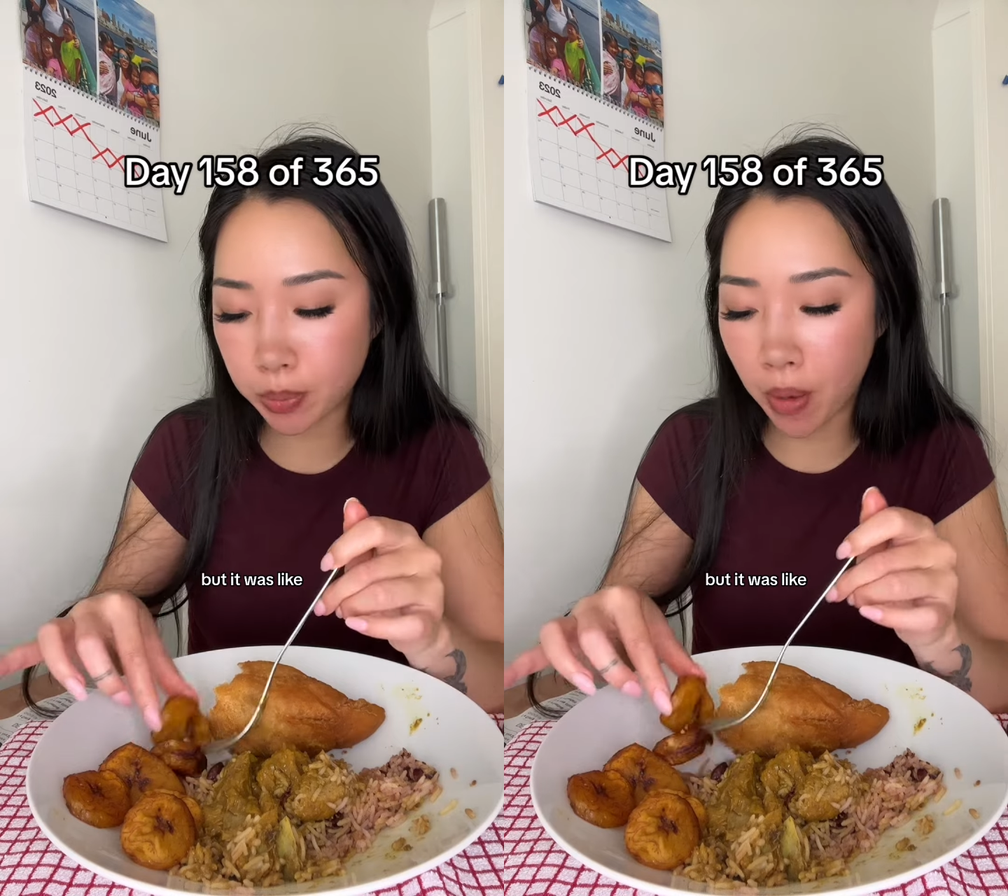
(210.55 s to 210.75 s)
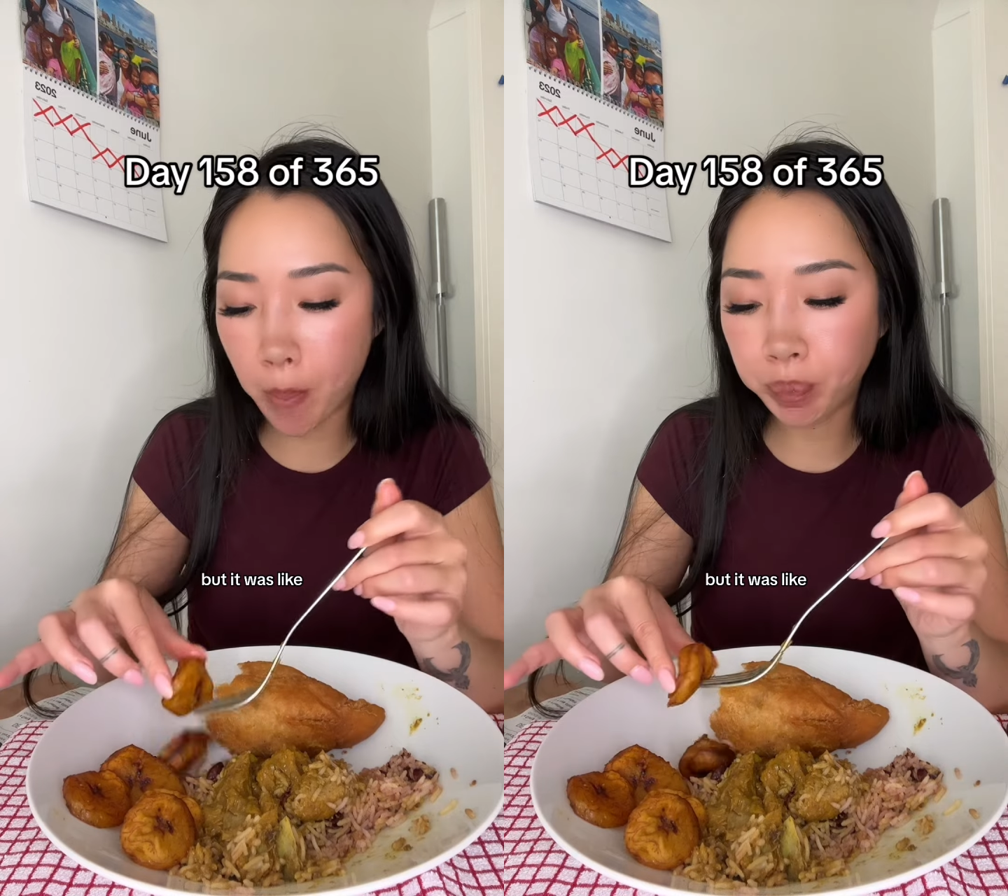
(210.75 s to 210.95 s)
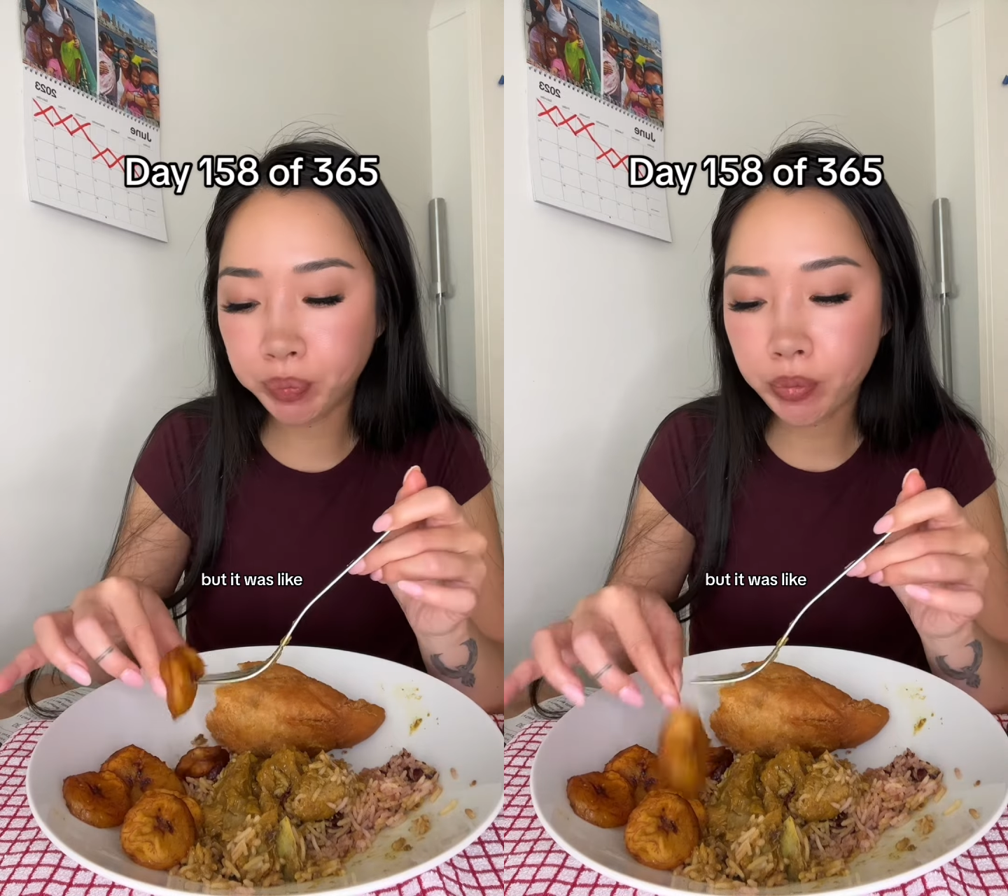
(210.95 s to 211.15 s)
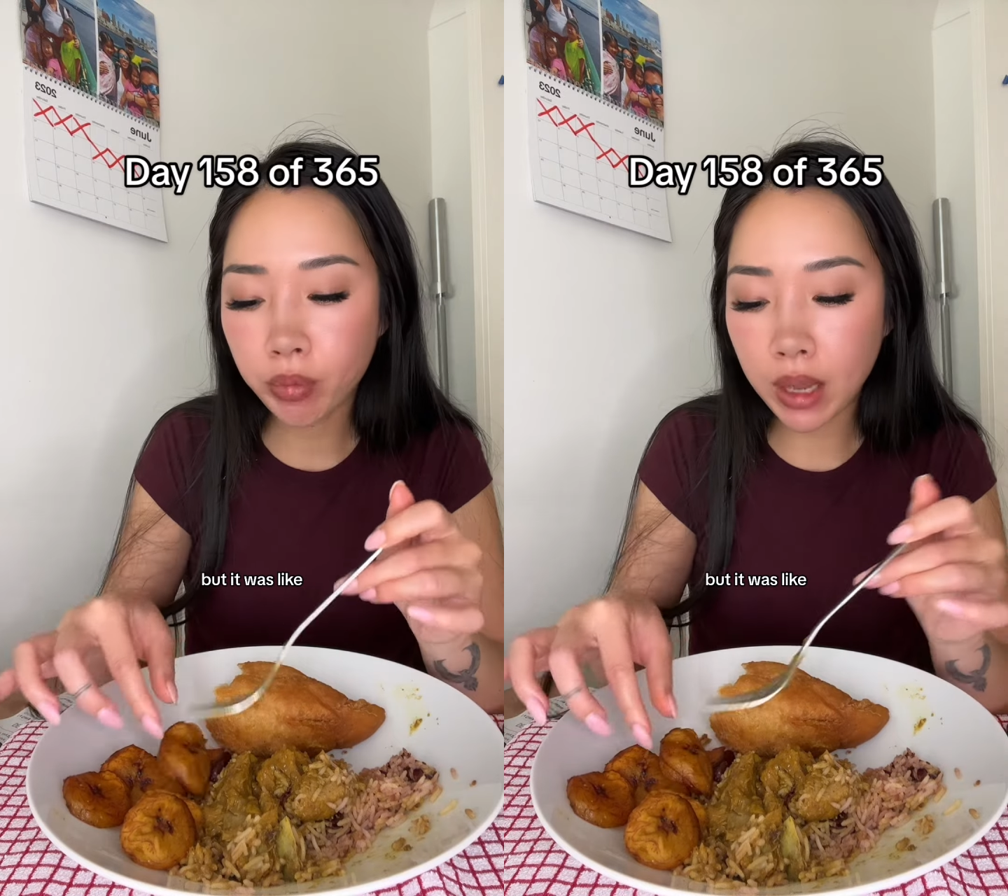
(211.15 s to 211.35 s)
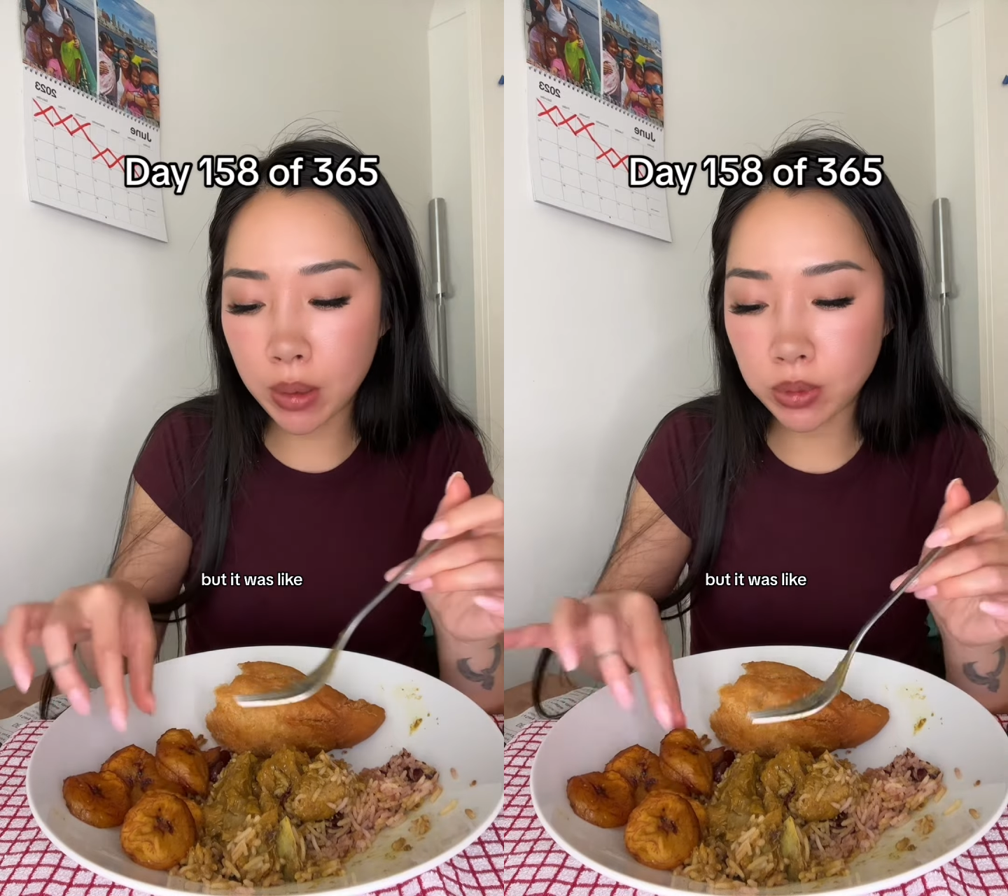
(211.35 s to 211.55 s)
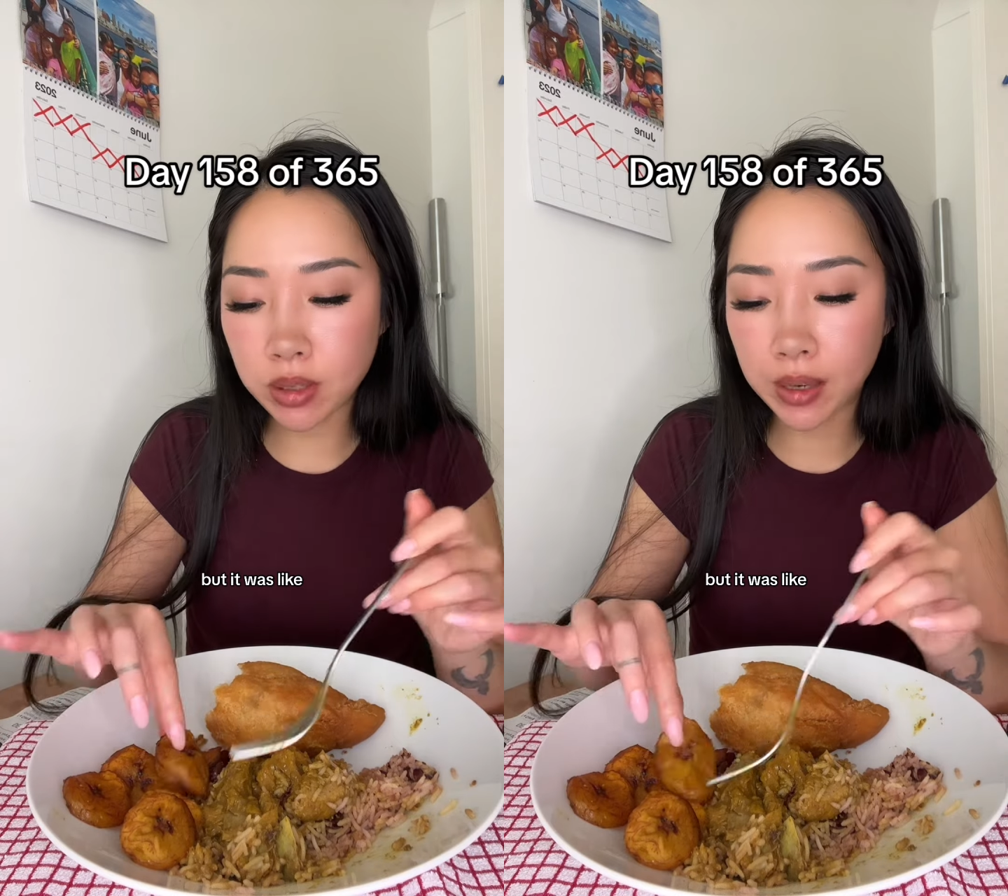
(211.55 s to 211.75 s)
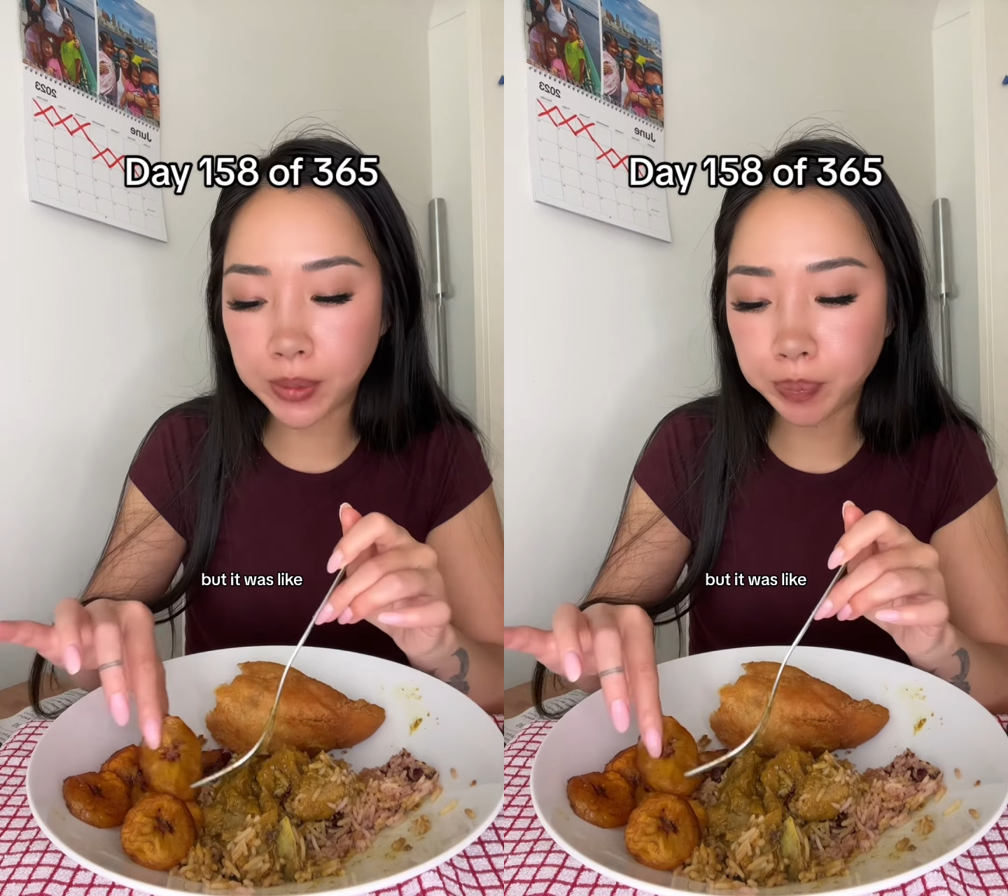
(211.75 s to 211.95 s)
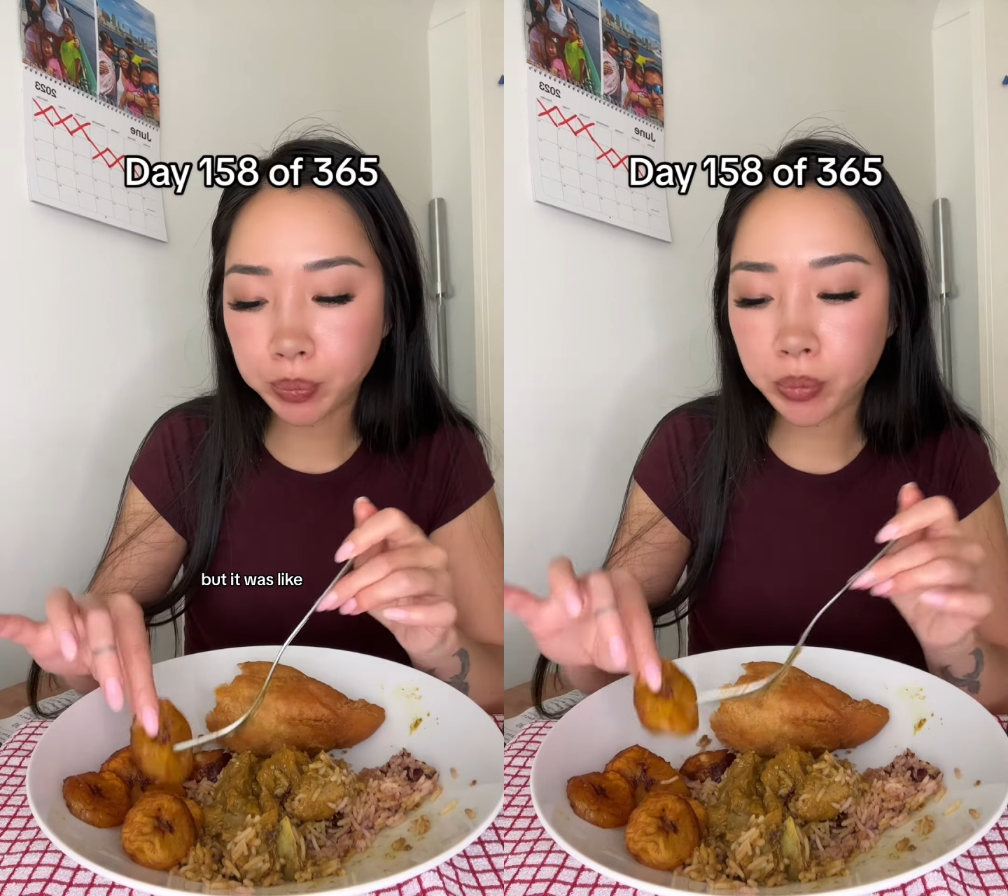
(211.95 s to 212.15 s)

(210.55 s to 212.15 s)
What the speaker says: but it was like